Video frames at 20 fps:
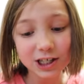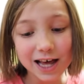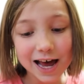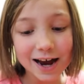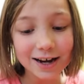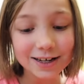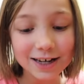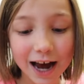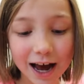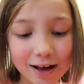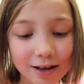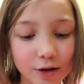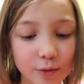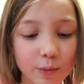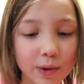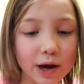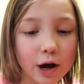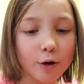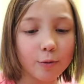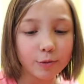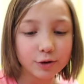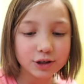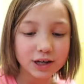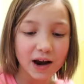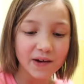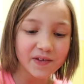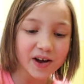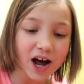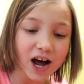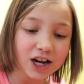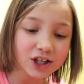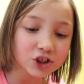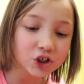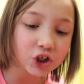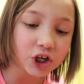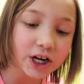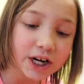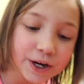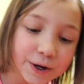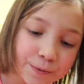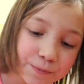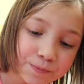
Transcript: there, Tylan. We almost have 100.